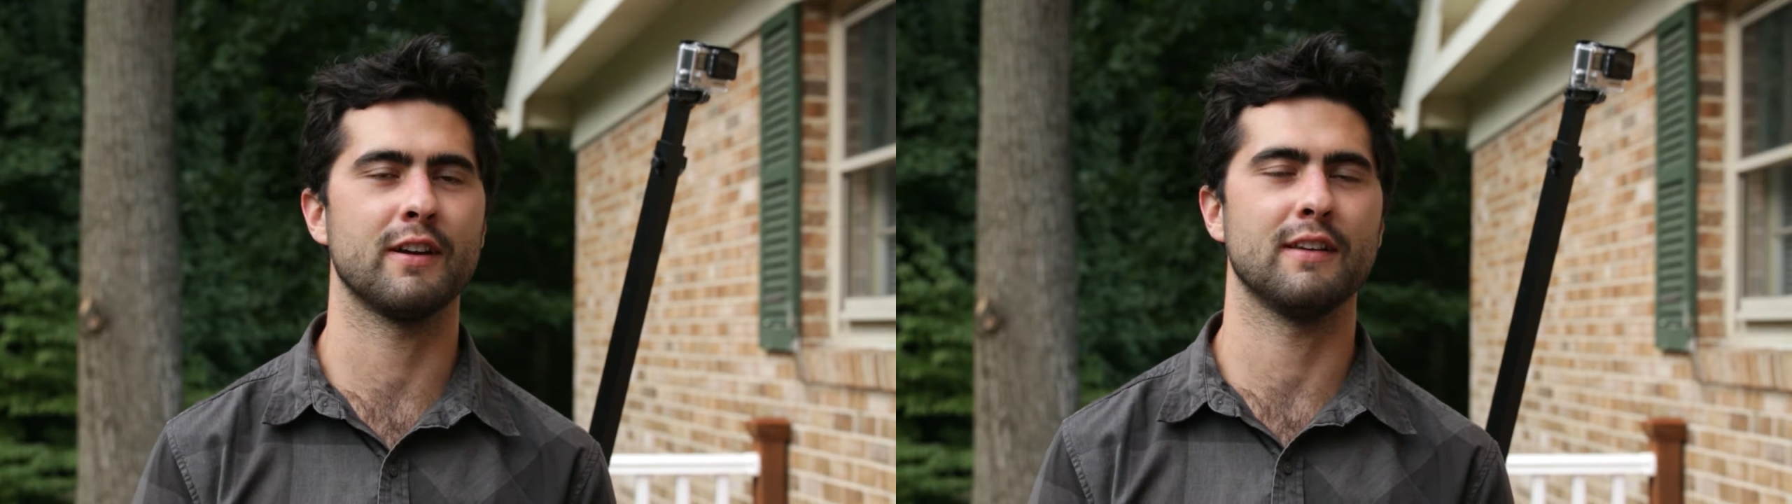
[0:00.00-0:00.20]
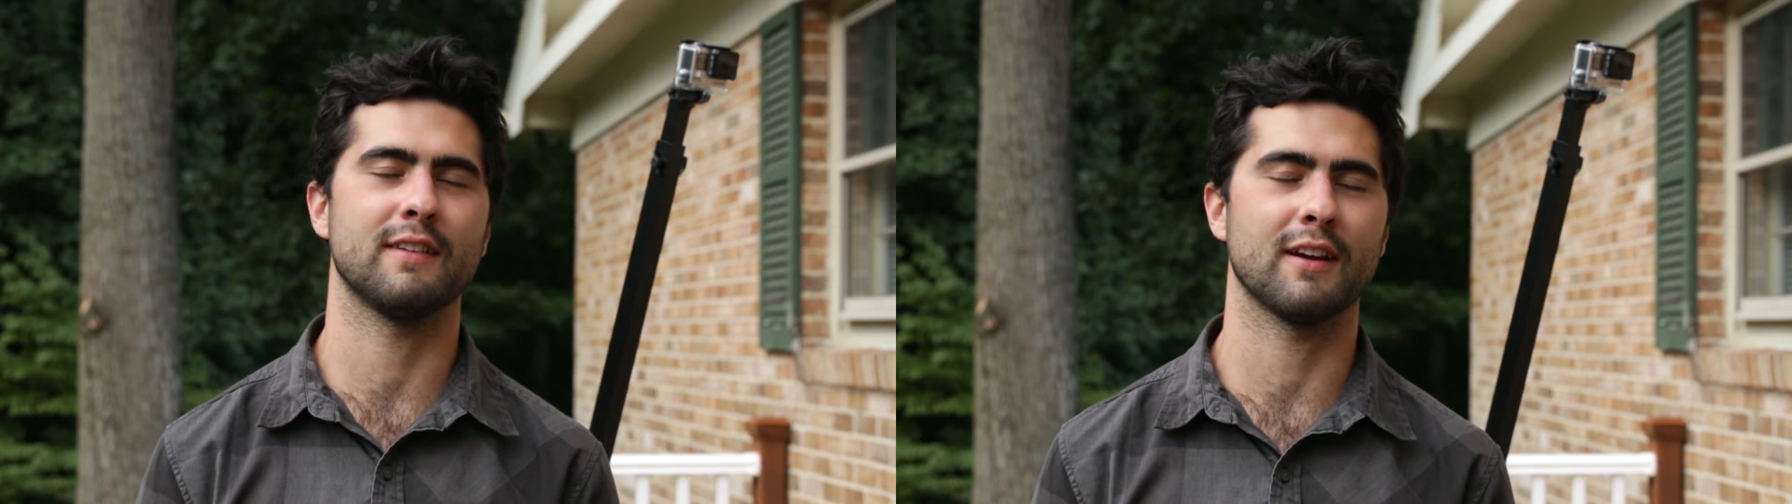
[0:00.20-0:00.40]

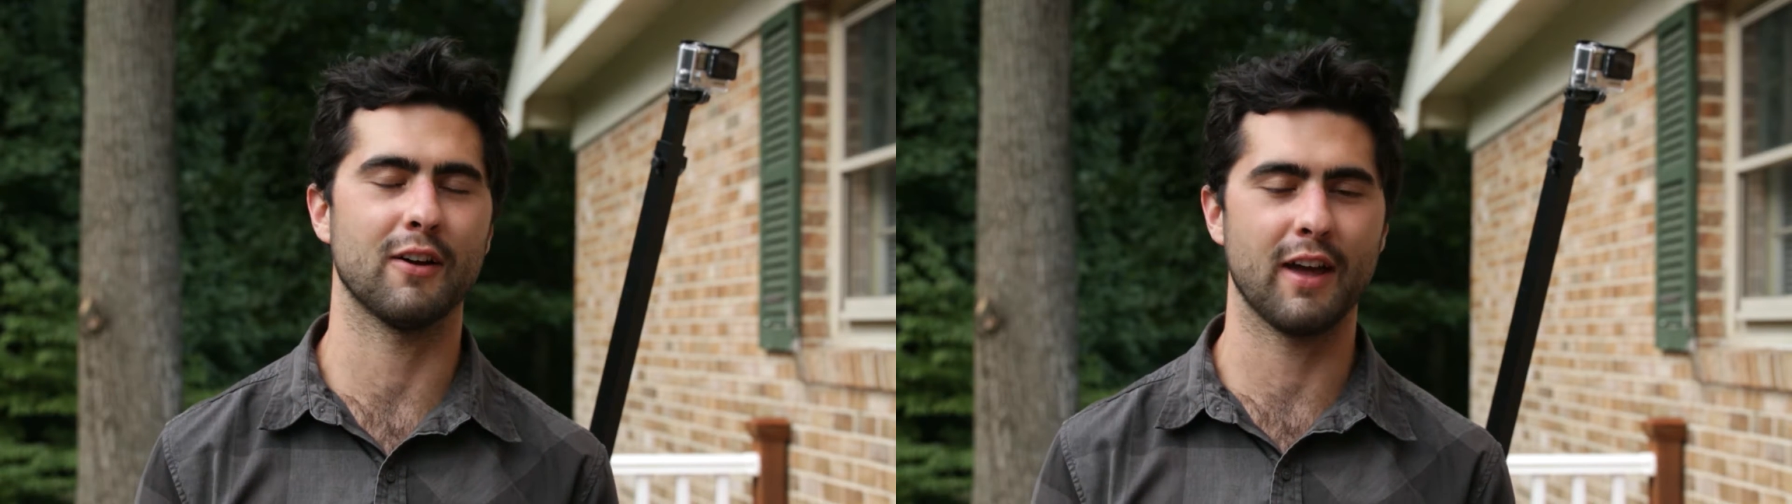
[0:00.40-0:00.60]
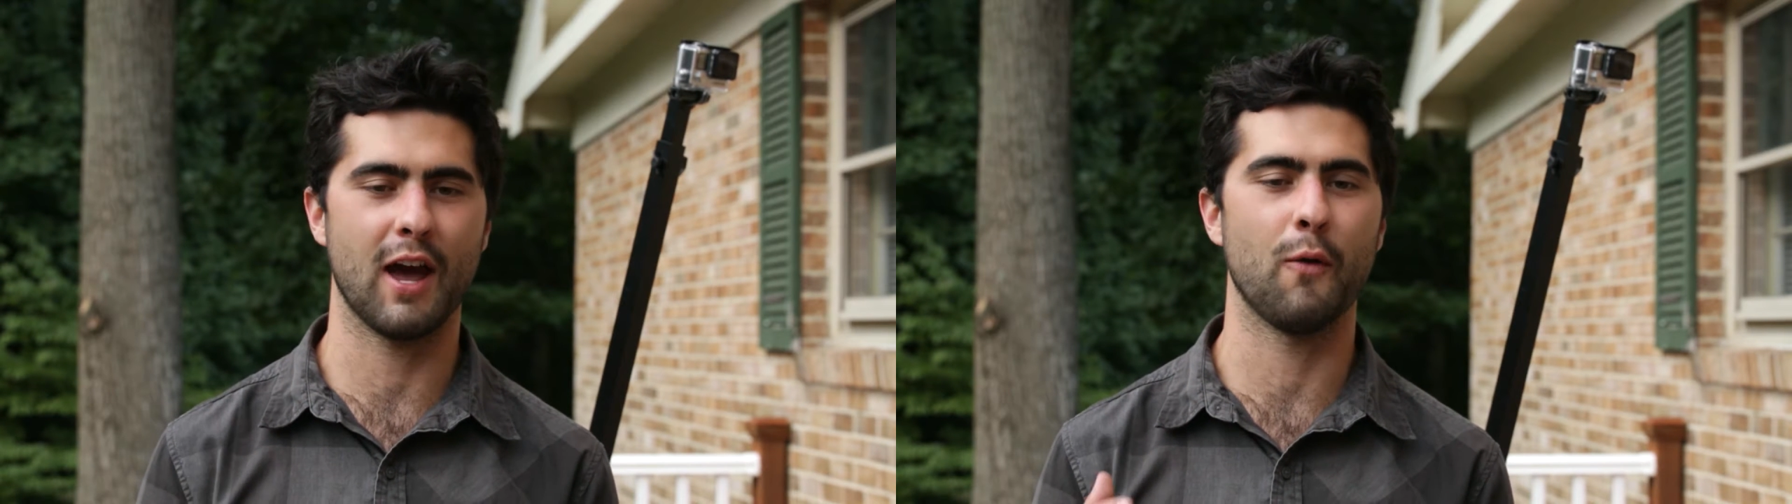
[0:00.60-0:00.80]
he's like,
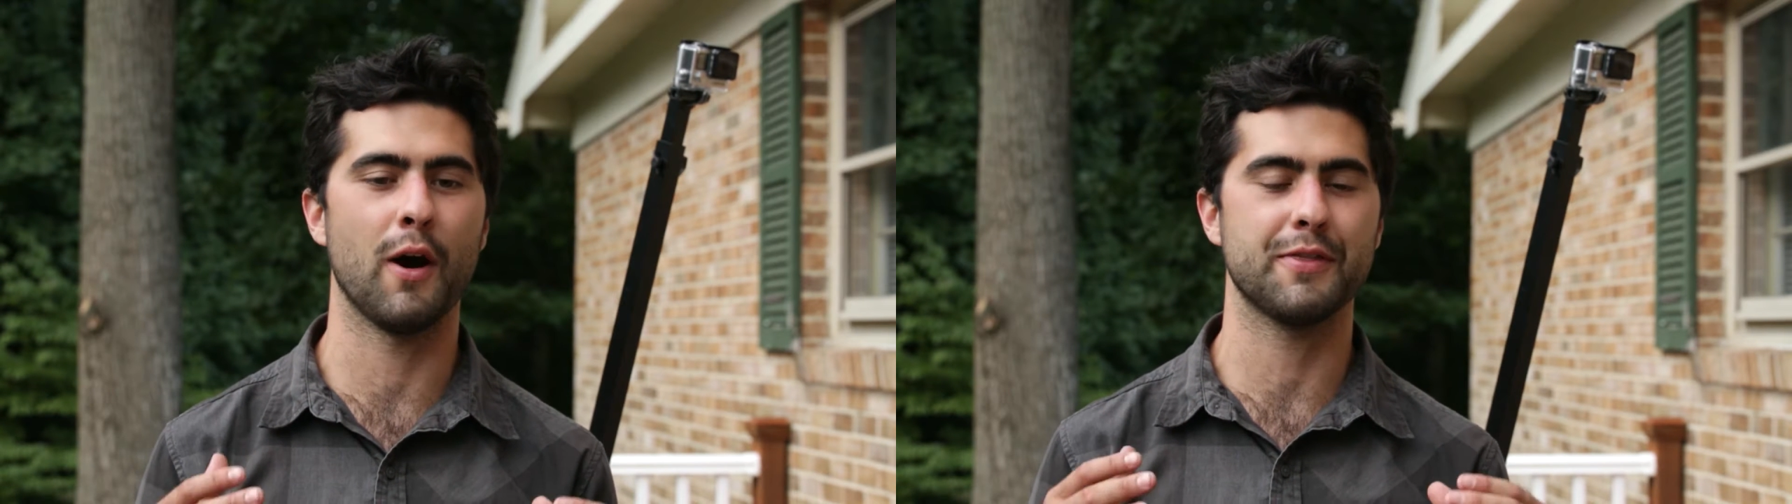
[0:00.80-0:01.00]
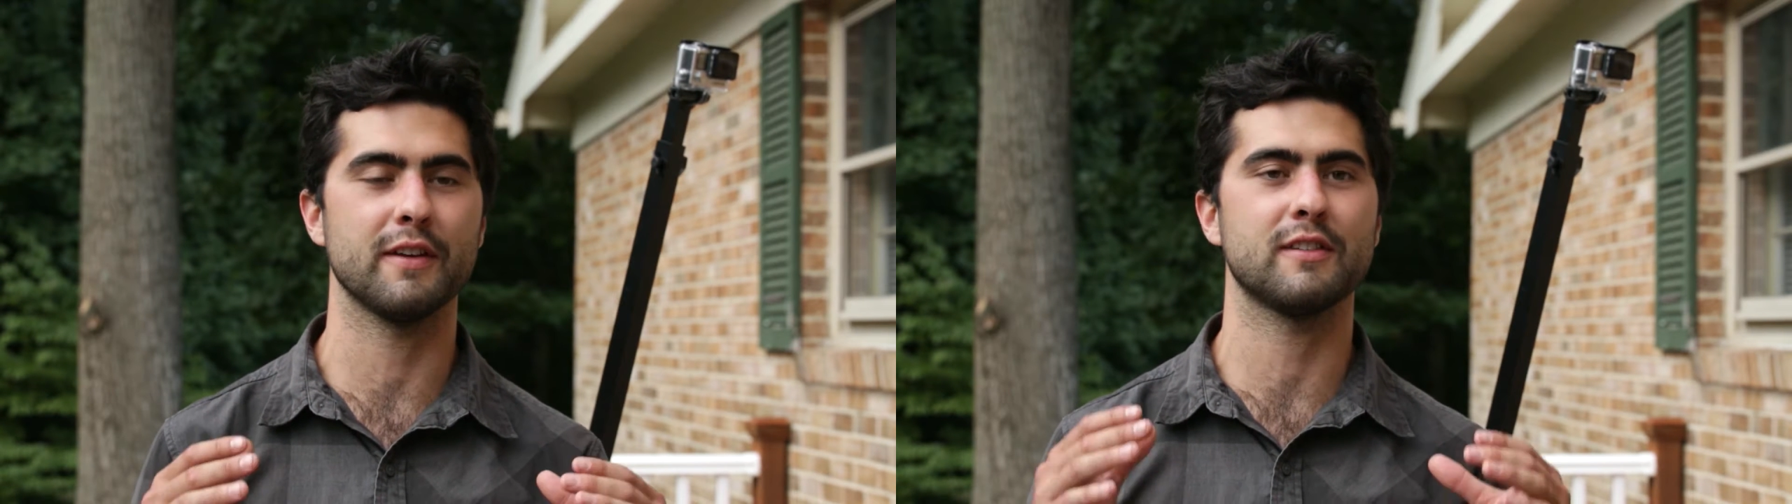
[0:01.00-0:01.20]
okay, I
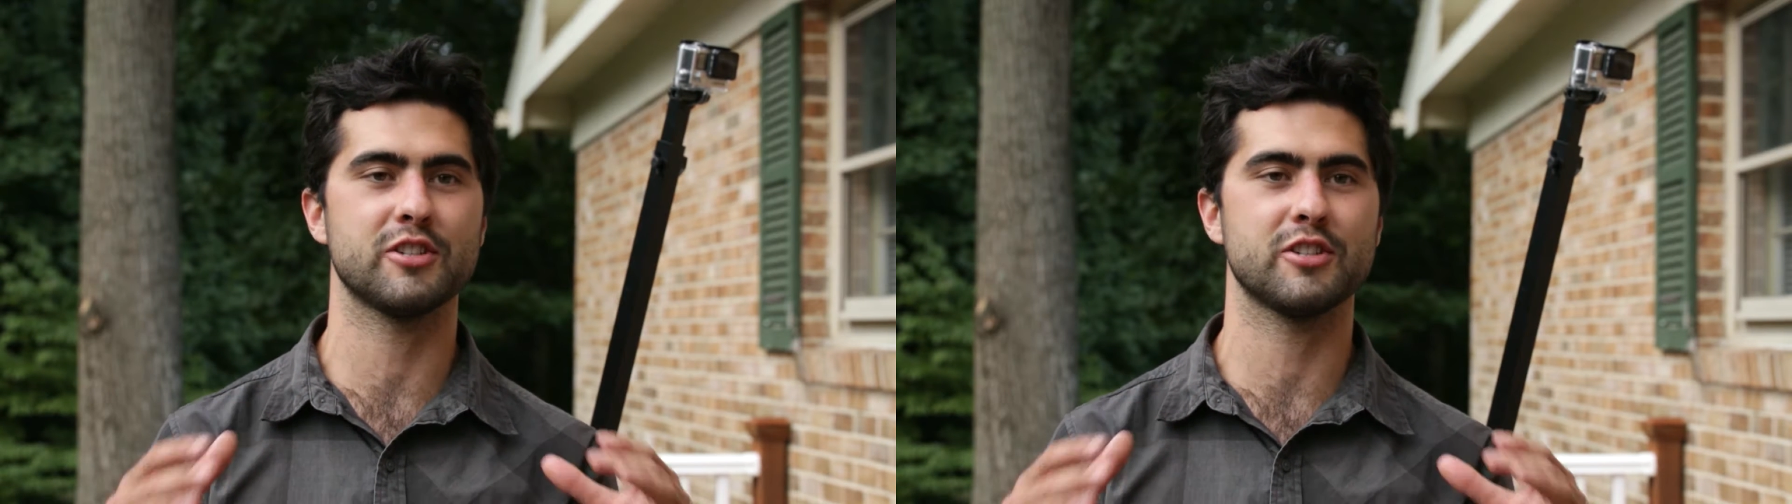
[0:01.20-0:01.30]
want this